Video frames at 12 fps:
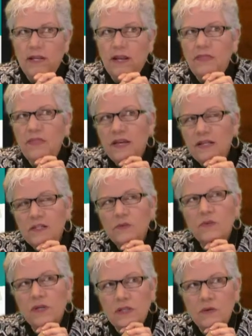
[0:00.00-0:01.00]
And I think it's a
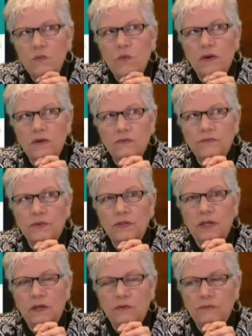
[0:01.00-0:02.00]
really wonderful
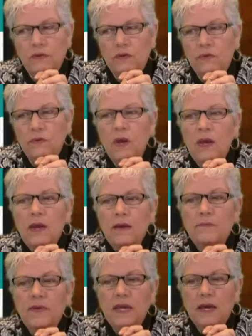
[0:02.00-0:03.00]
interview
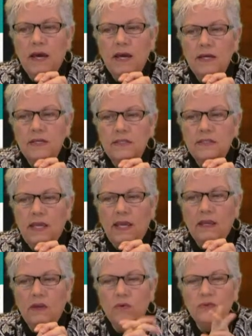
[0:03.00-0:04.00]
because
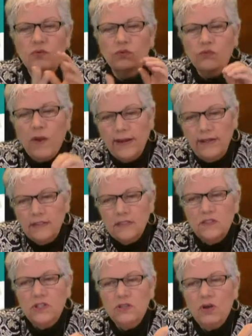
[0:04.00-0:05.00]
it goes right
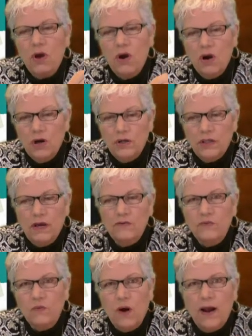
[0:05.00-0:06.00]
to the heart of
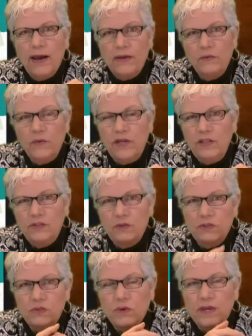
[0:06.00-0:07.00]
why we do
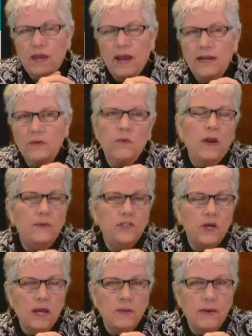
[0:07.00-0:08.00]
the toy guide and why we
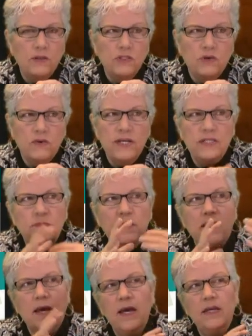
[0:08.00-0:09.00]
talk about toys,
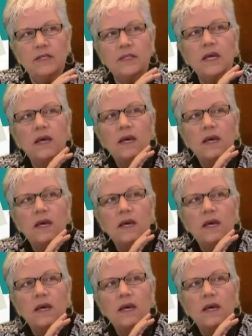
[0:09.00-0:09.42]
because